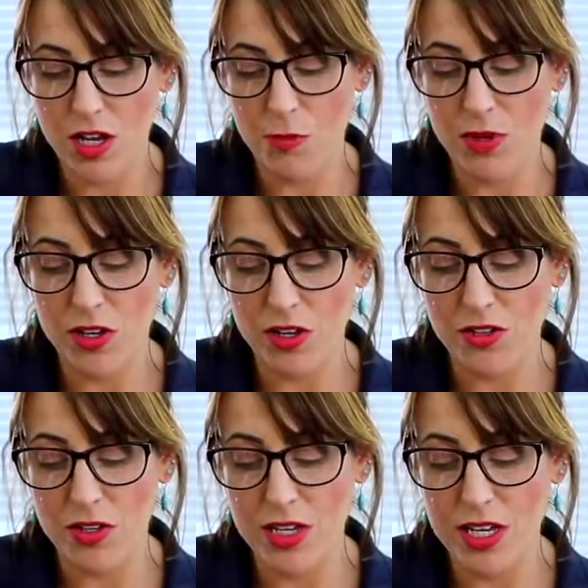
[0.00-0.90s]
and we go
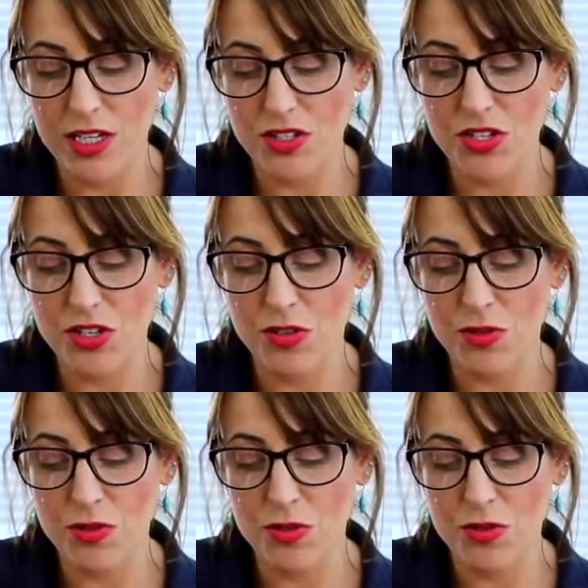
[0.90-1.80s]

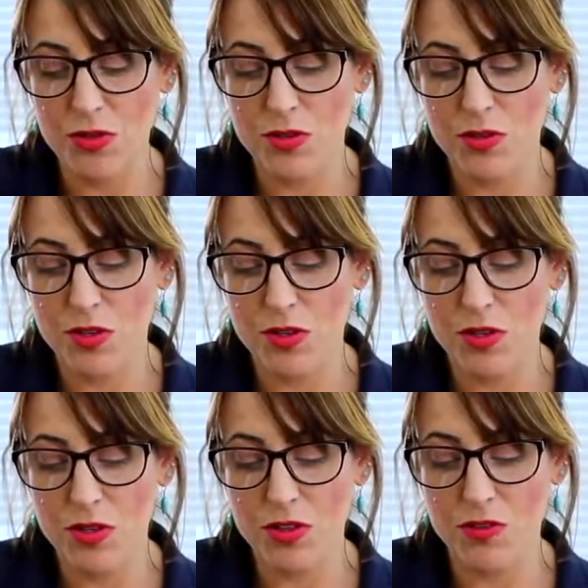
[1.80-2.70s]
into
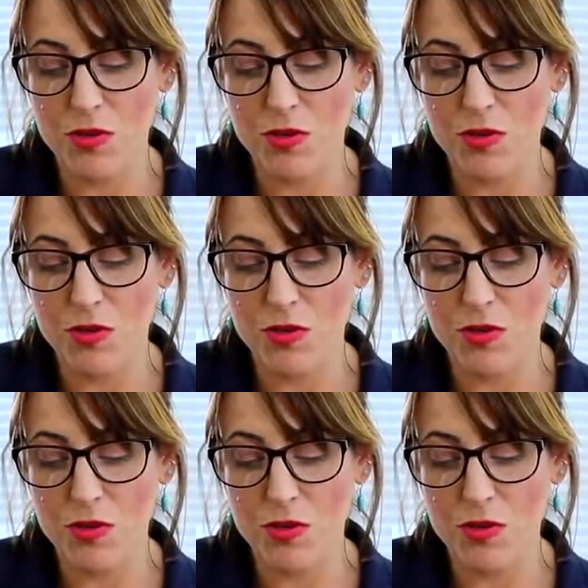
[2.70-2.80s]
the